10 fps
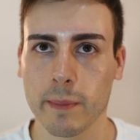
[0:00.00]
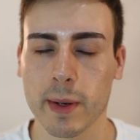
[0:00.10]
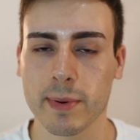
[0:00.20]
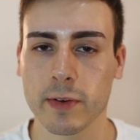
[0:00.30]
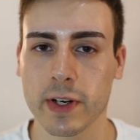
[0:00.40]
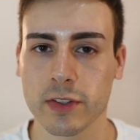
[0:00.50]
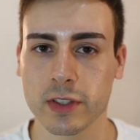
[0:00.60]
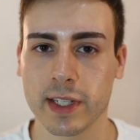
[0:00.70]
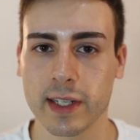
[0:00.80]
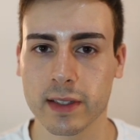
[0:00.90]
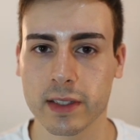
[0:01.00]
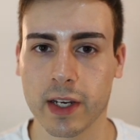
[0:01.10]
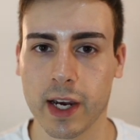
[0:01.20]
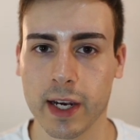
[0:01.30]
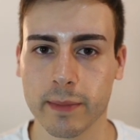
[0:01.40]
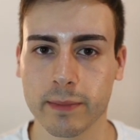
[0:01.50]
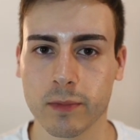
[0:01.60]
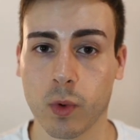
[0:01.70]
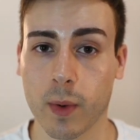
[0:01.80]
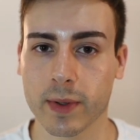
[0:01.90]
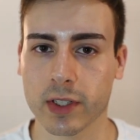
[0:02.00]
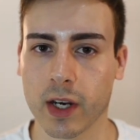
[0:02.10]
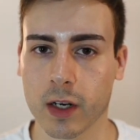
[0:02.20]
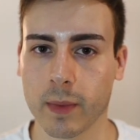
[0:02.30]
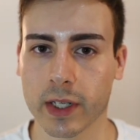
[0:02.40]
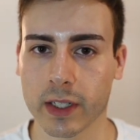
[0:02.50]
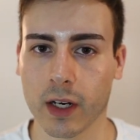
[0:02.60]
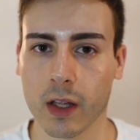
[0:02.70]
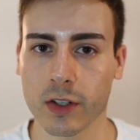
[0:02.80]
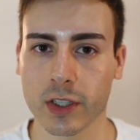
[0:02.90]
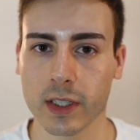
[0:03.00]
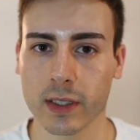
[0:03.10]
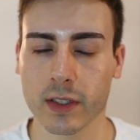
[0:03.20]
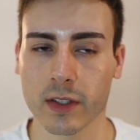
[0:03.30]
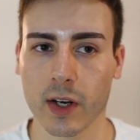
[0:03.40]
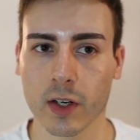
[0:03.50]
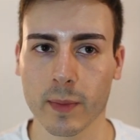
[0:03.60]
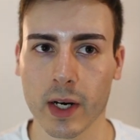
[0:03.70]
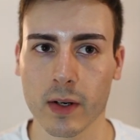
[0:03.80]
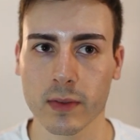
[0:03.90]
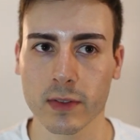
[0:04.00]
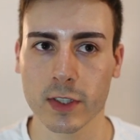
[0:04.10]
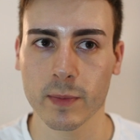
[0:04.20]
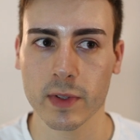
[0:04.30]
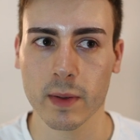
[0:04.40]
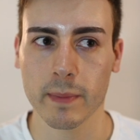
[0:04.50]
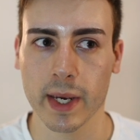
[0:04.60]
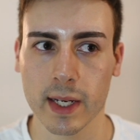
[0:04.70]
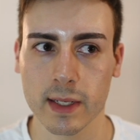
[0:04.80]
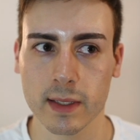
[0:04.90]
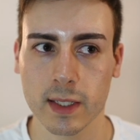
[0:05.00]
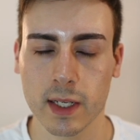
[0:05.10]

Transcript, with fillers: my professor taking the time while we were talking about ecology to talk about some of the main